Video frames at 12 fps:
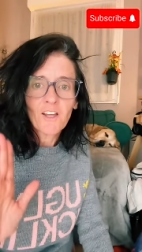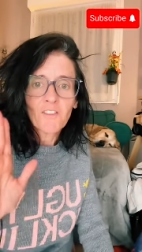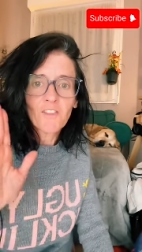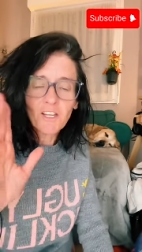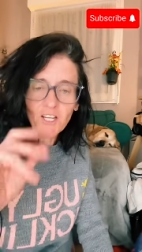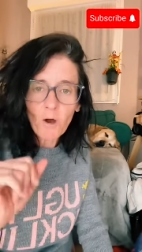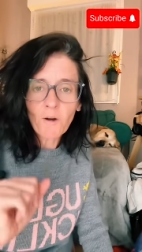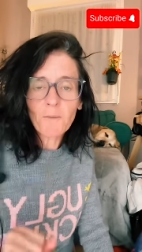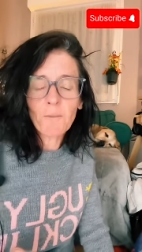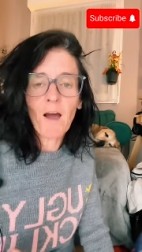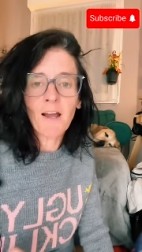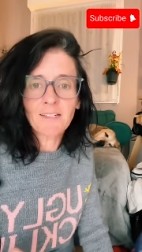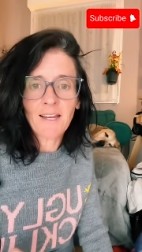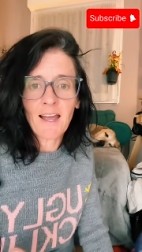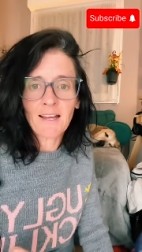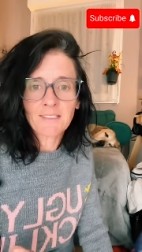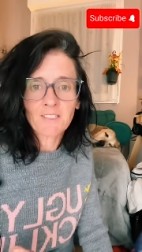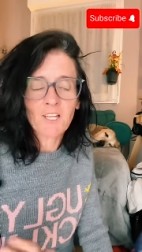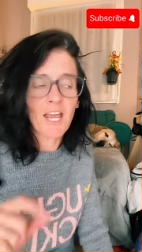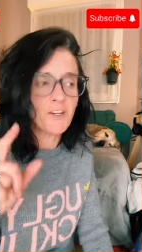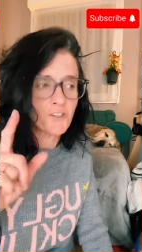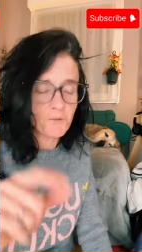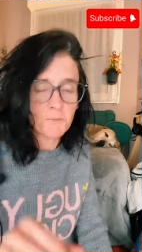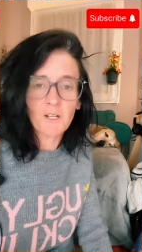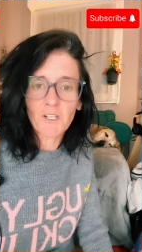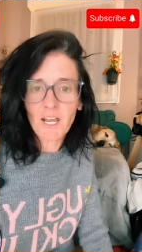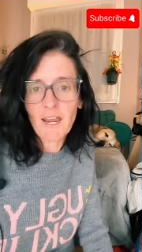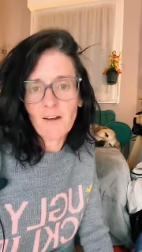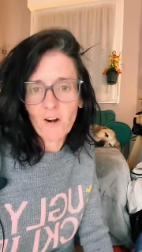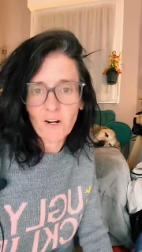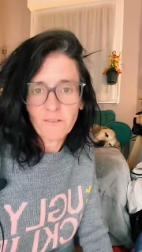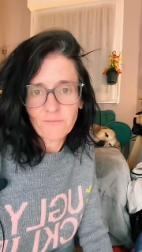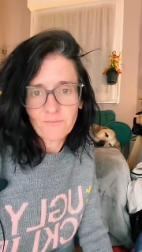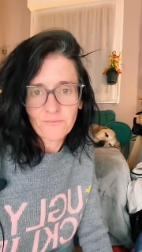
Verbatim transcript: than go on a podcast and humiliate her